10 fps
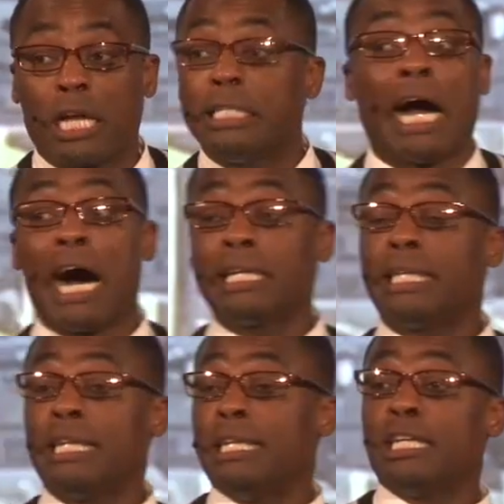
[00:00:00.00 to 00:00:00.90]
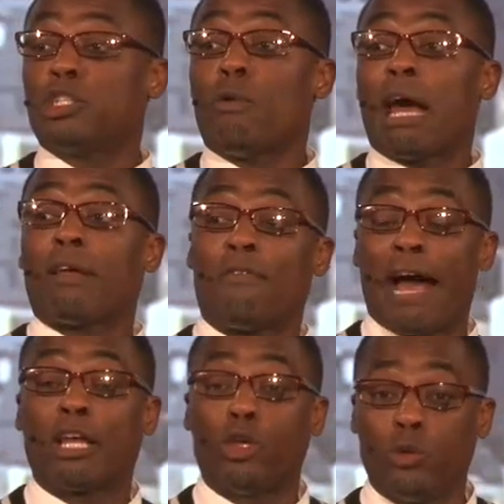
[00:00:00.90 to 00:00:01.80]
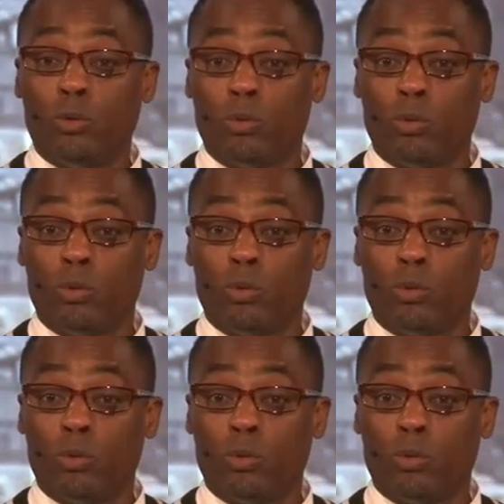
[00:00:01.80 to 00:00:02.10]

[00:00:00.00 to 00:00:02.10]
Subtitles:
God didn't disqualify you.